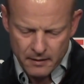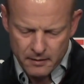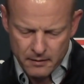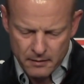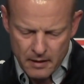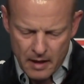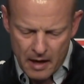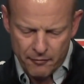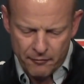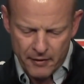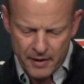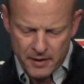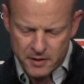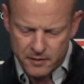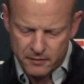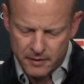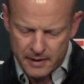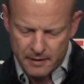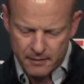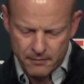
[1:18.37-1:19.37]

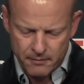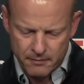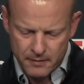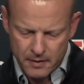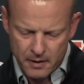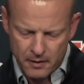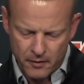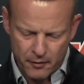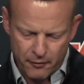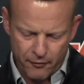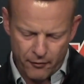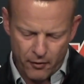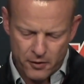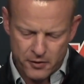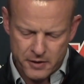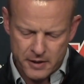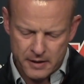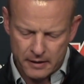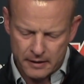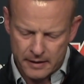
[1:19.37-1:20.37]
offensively, you know, they're
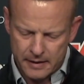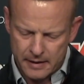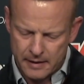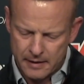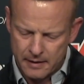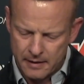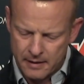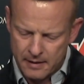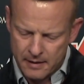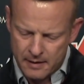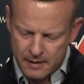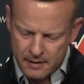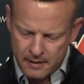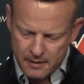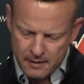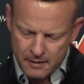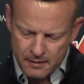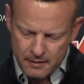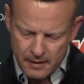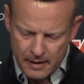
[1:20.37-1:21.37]
first in the league.
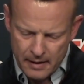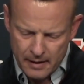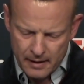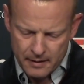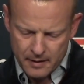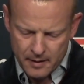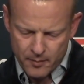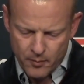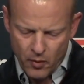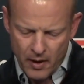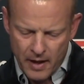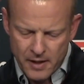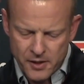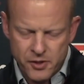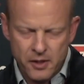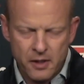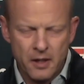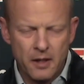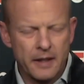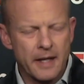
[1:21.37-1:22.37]
And Bryce
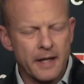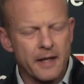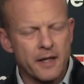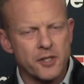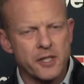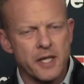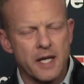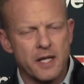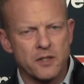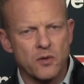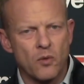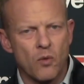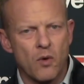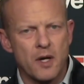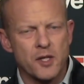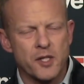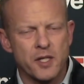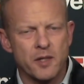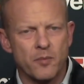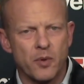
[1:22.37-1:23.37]
Young, I got a chance to
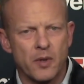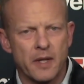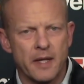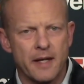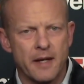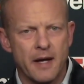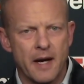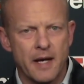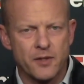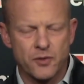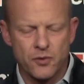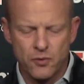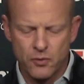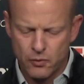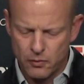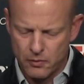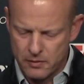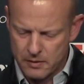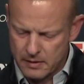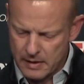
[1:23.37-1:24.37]
watch him play in high
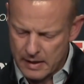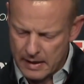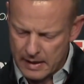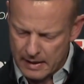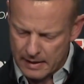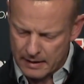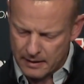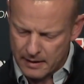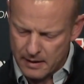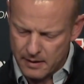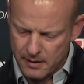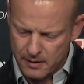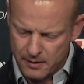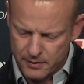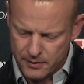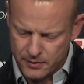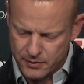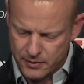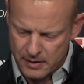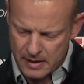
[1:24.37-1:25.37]
school, and he
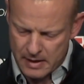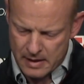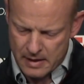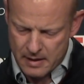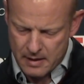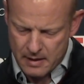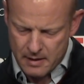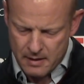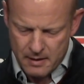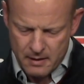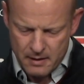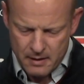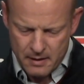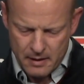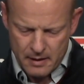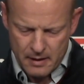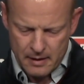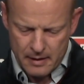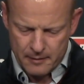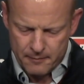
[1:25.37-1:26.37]
is
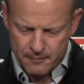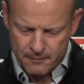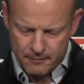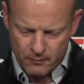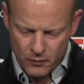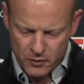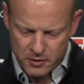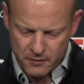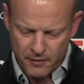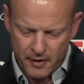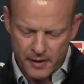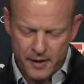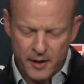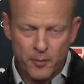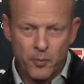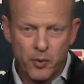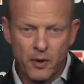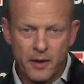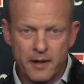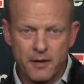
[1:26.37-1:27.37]
was a very good
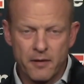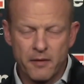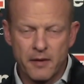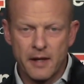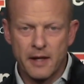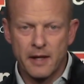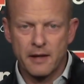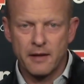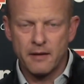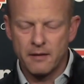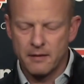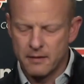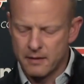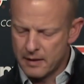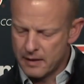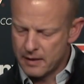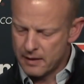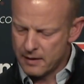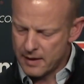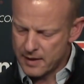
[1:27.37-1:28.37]
player then,
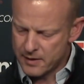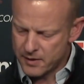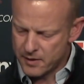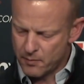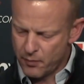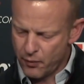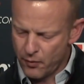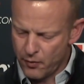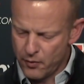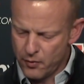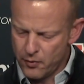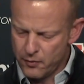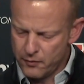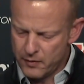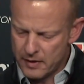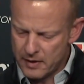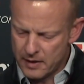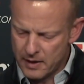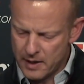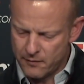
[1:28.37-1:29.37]
has improved
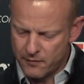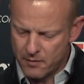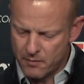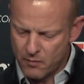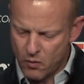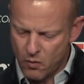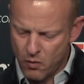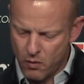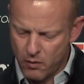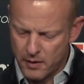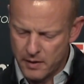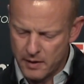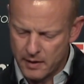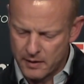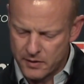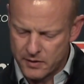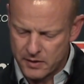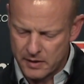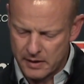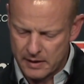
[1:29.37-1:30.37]
even more. You can
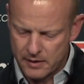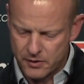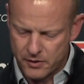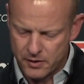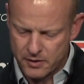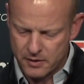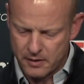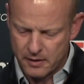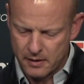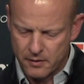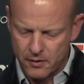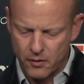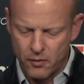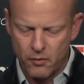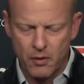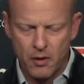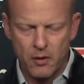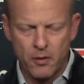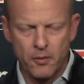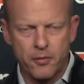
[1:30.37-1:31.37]
see just the
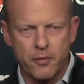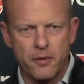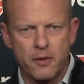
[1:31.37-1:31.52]
growth,